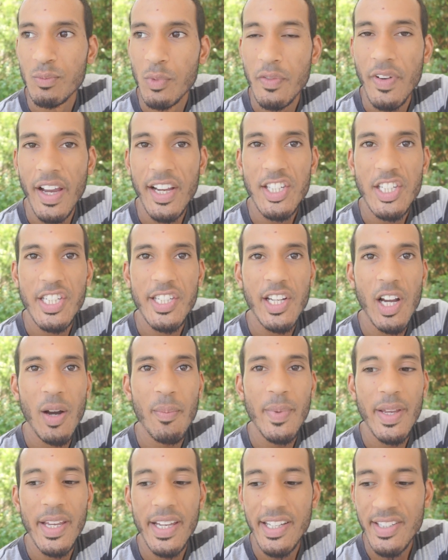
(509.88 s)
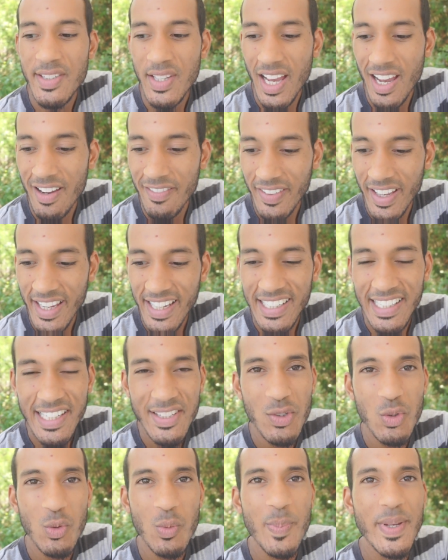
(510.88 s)
We've actually come here to have a
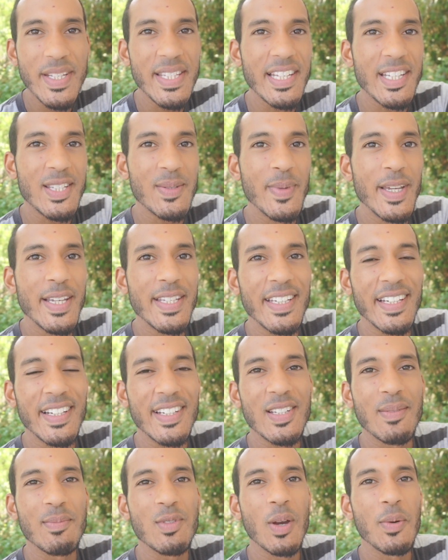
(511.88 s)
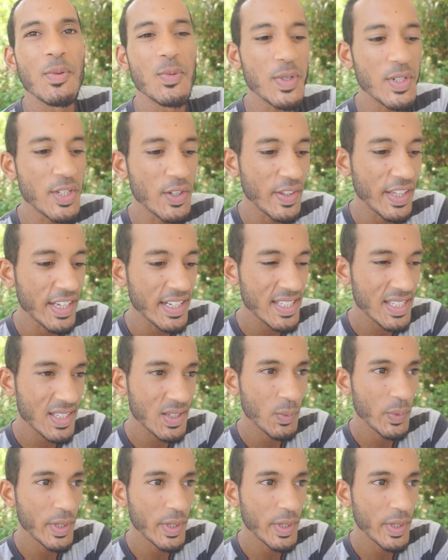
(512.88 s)
little business meeting. Sometimes we do this.